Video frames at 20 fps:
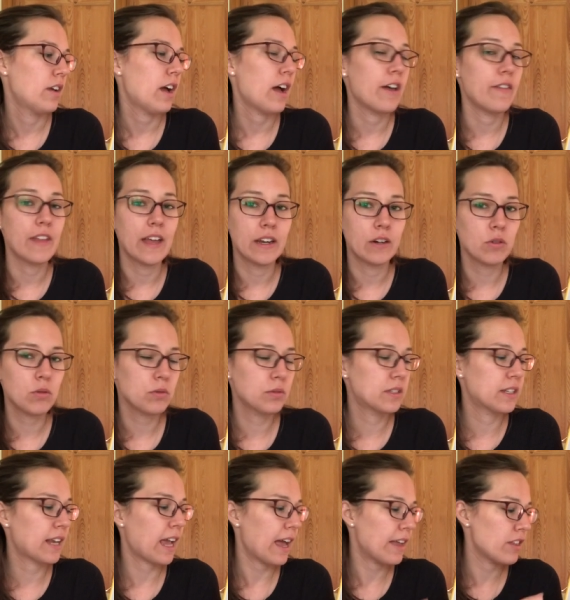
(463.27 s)
And then all
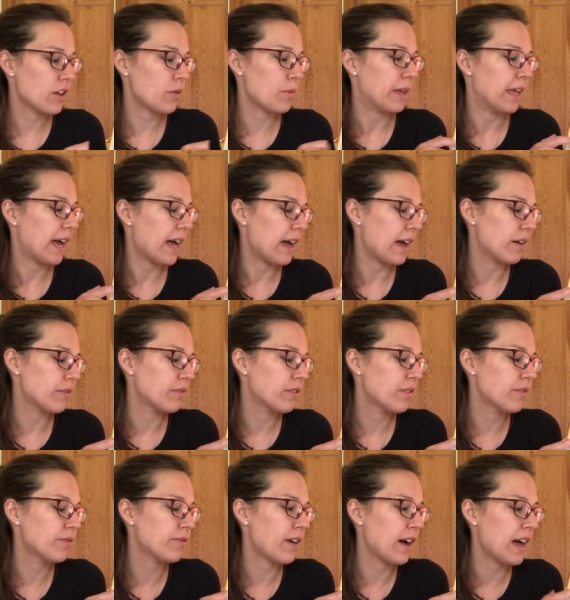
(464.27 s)
together we have
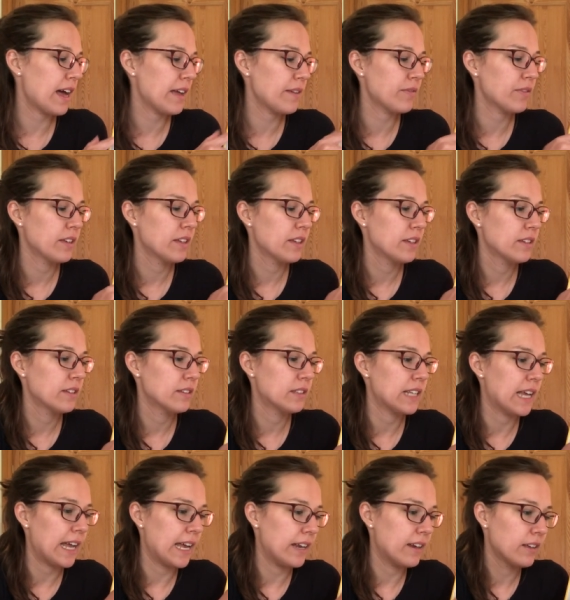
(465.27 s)
5,
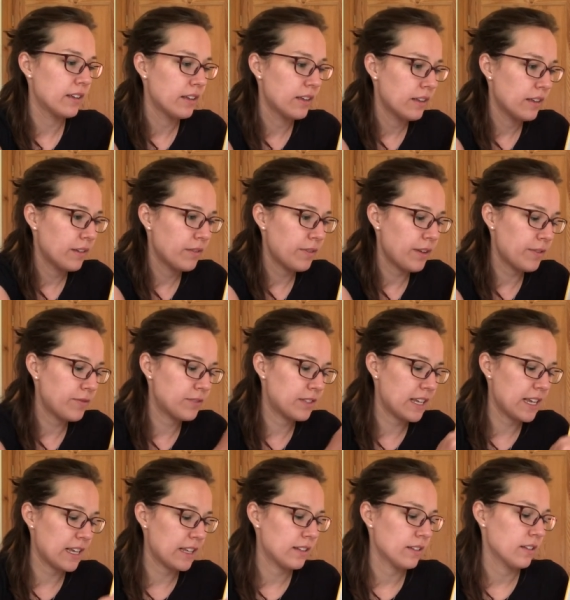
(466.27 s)
10,
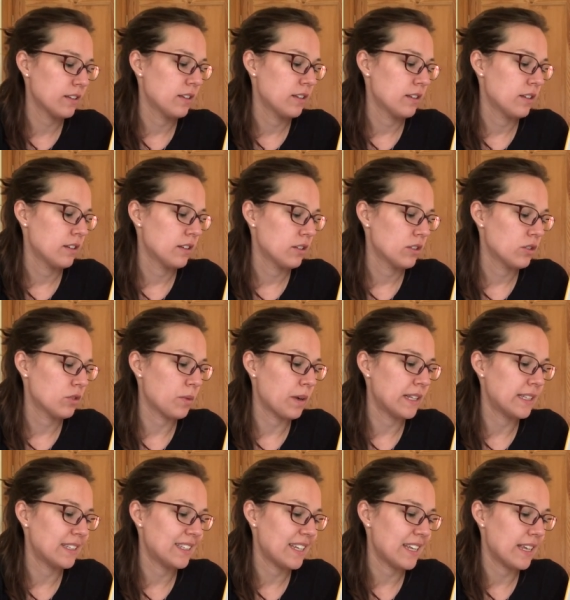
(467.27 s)
15,
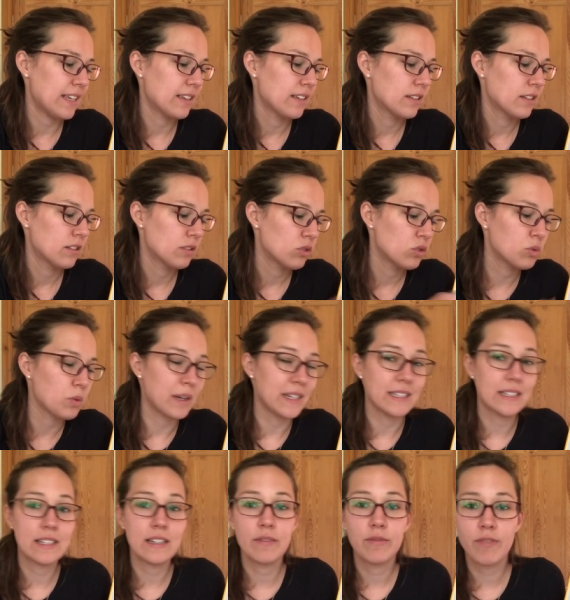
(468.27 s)
20,
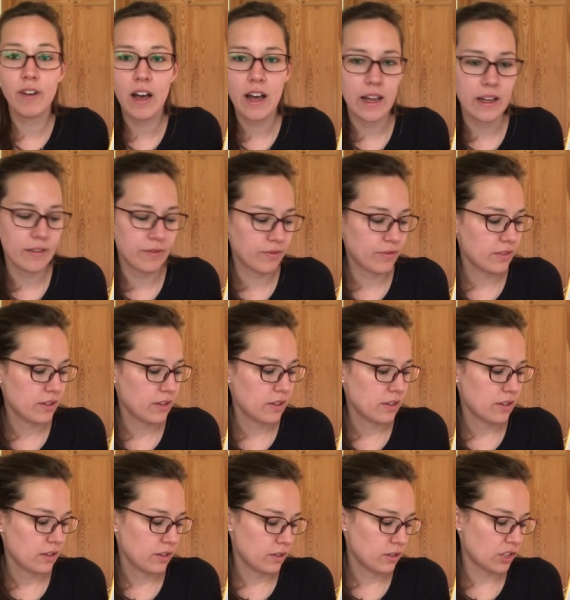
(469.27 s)
25.
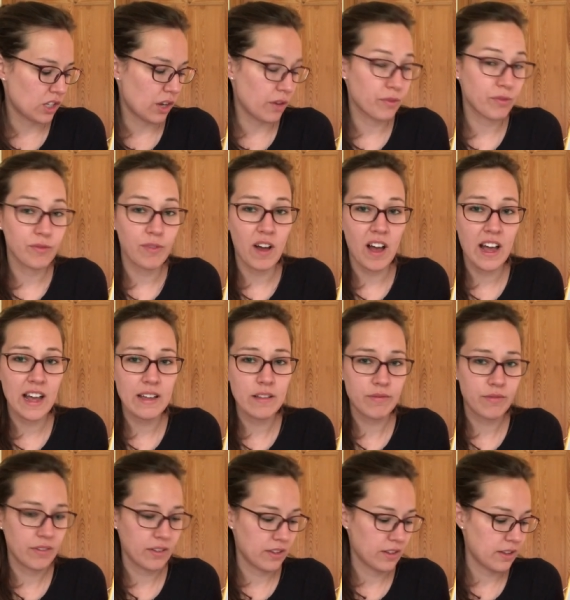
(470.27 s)
So 5,
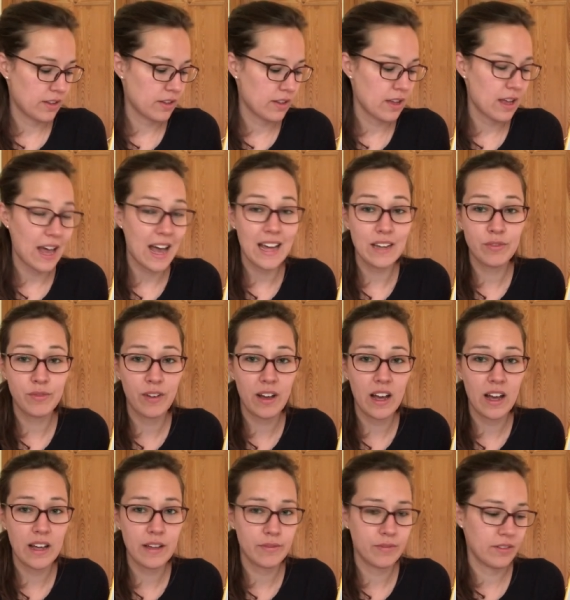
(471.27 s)
add
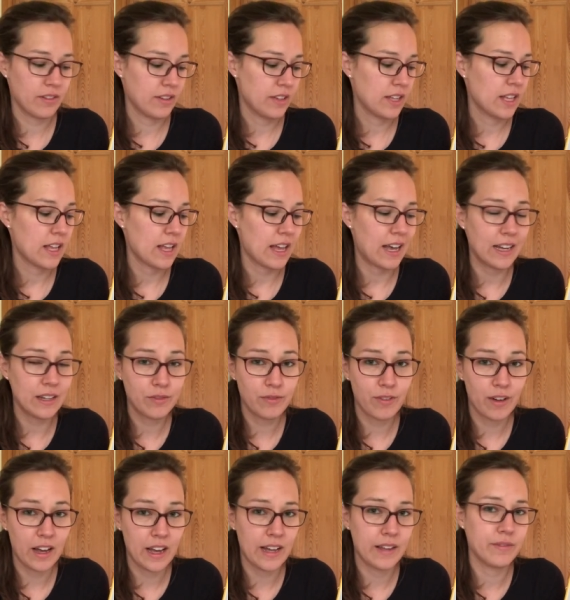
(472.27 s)
5, add
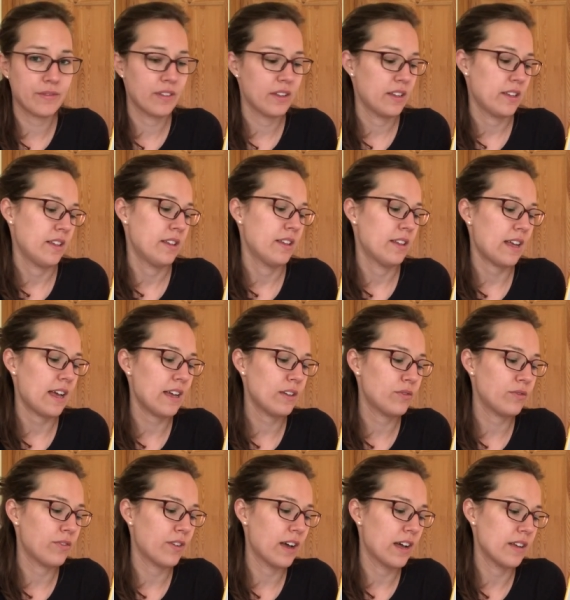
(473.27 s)
5, add
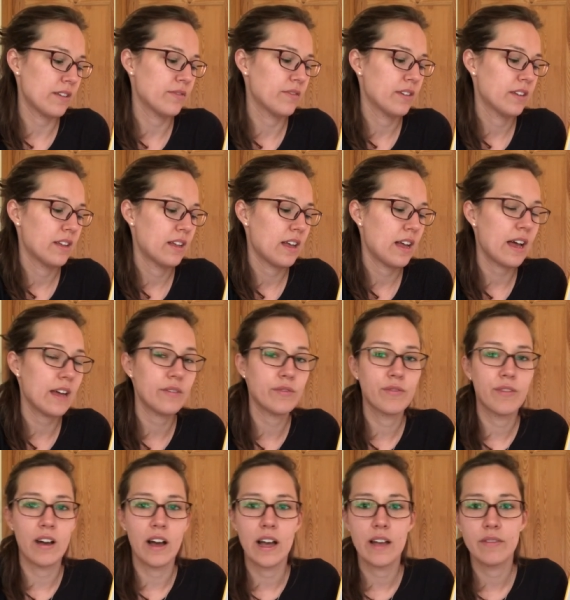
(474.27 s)
5, add
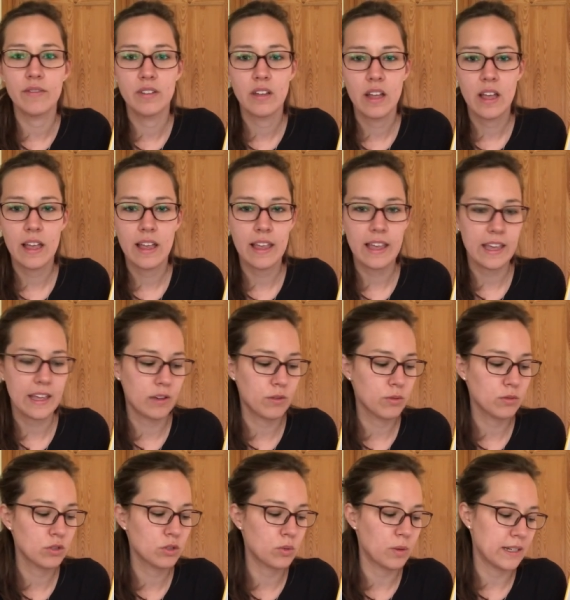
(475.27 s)
5
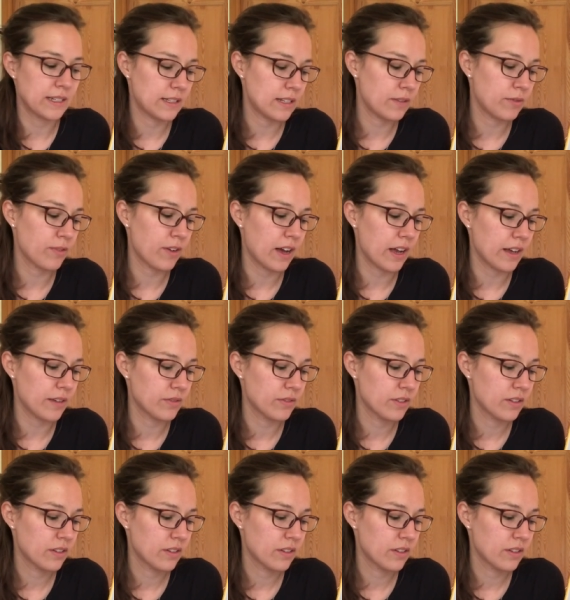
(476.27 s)
equals 25.